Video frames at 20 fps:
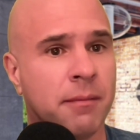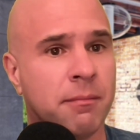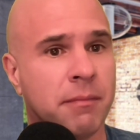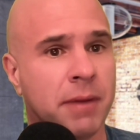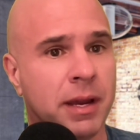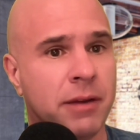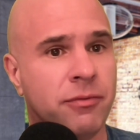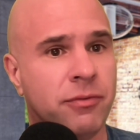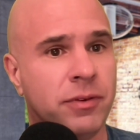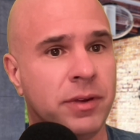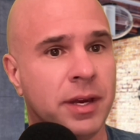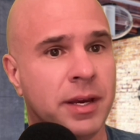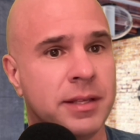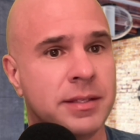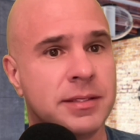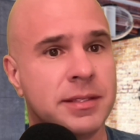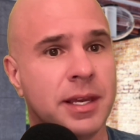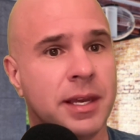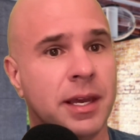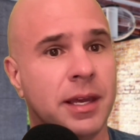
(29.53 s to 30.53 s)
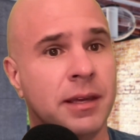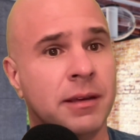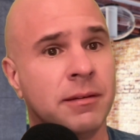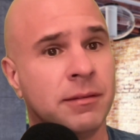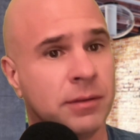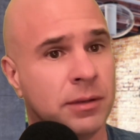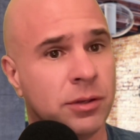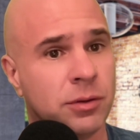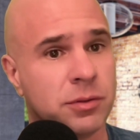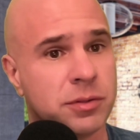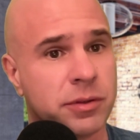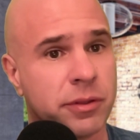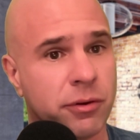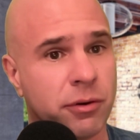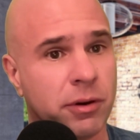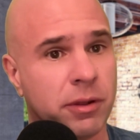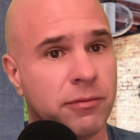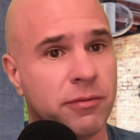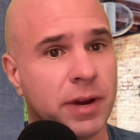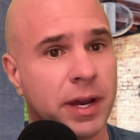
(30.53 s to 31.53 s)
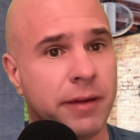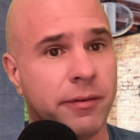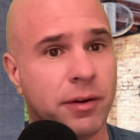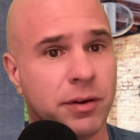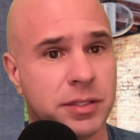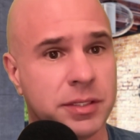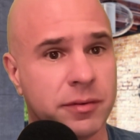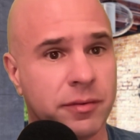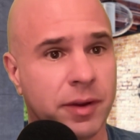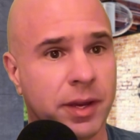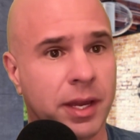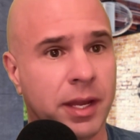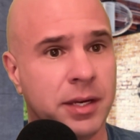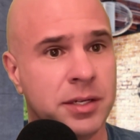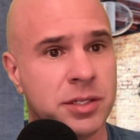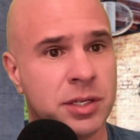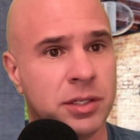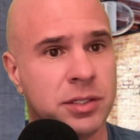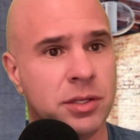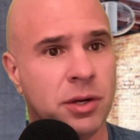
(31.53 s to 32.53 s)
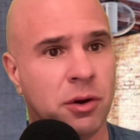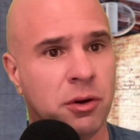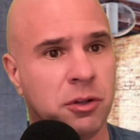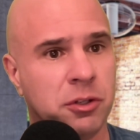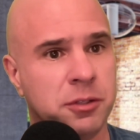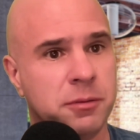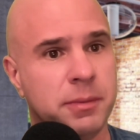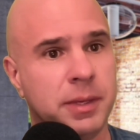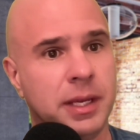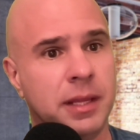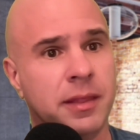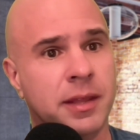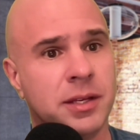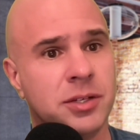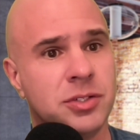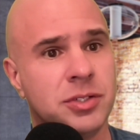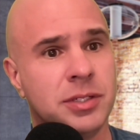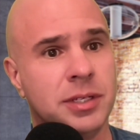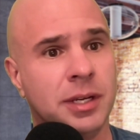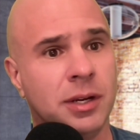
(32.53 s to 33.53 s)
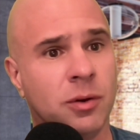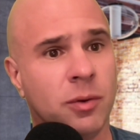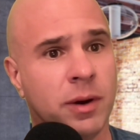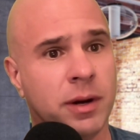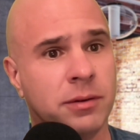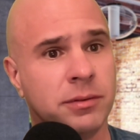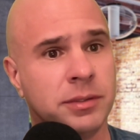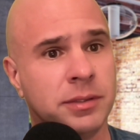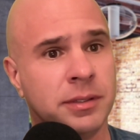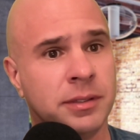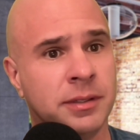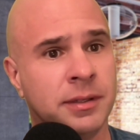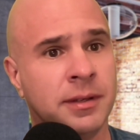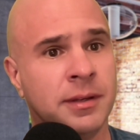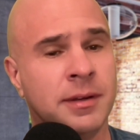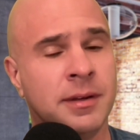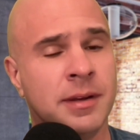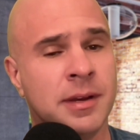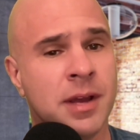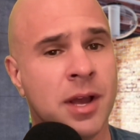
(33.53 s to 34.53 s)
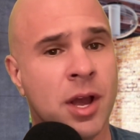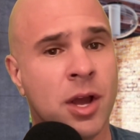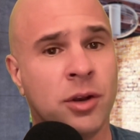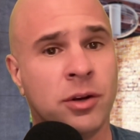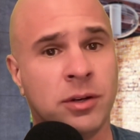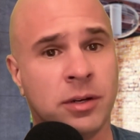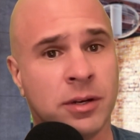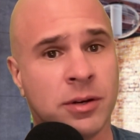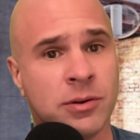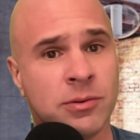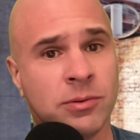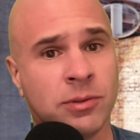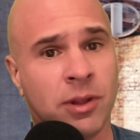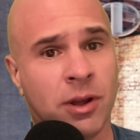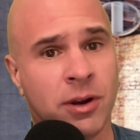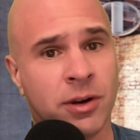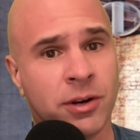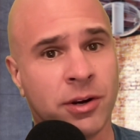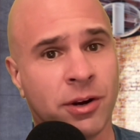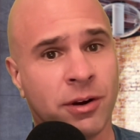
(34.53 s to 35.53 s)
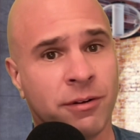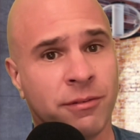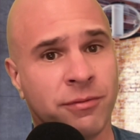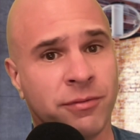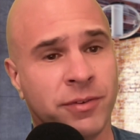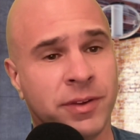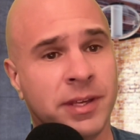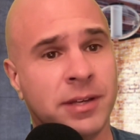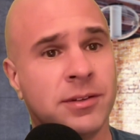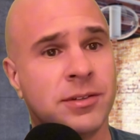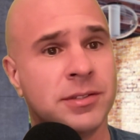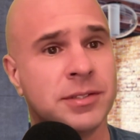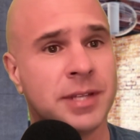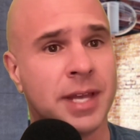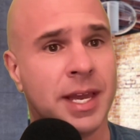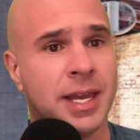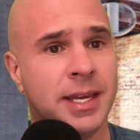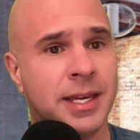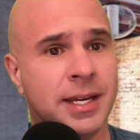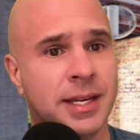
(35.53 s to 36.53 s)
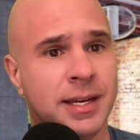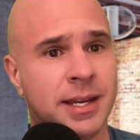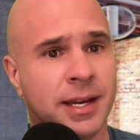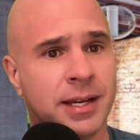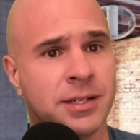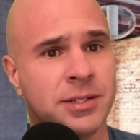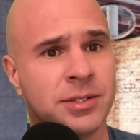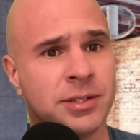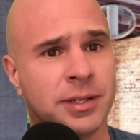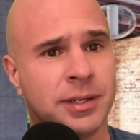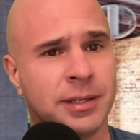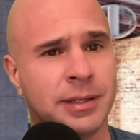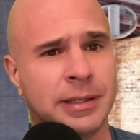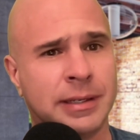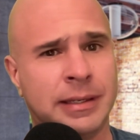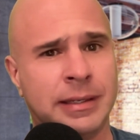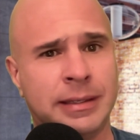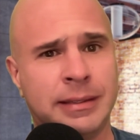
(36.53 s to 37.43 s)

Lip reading: my fiancé, who's 35 years of age, told me that she, quote, no longer feels a connection.